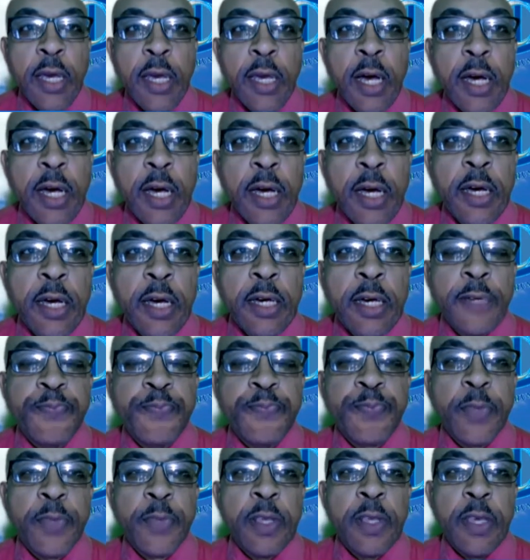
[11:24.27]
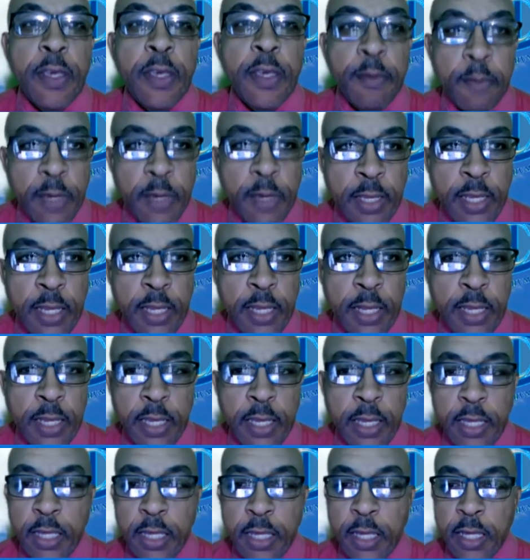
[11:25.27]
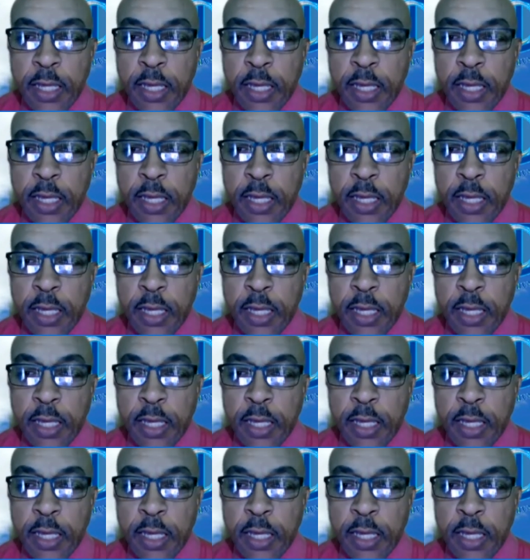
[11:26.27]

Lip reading: Uh, Immediately